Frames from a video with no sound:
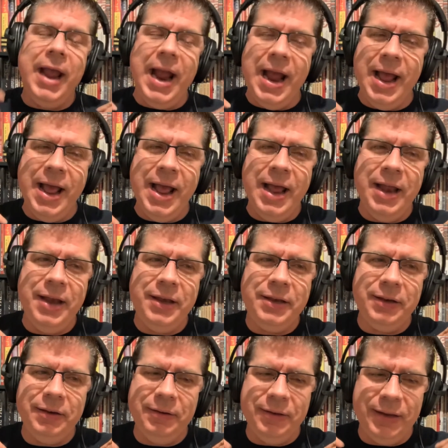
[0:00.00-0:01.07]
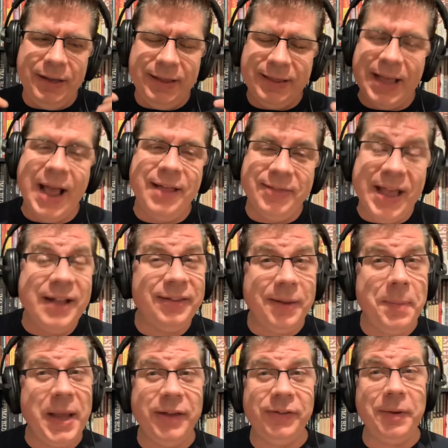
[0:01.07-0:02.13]
and that's
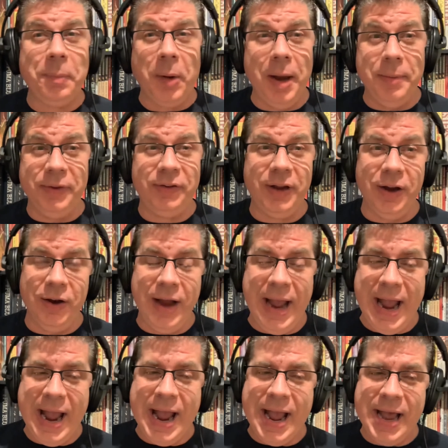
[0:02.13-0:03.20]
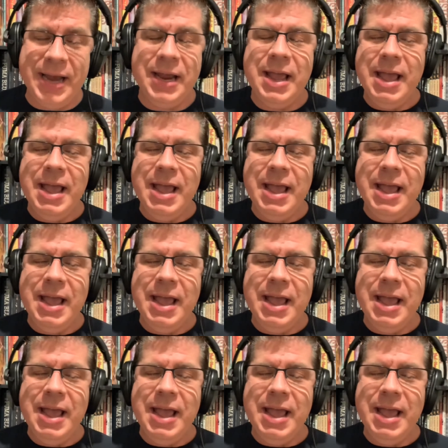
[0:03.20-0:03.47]
the basic premise here. And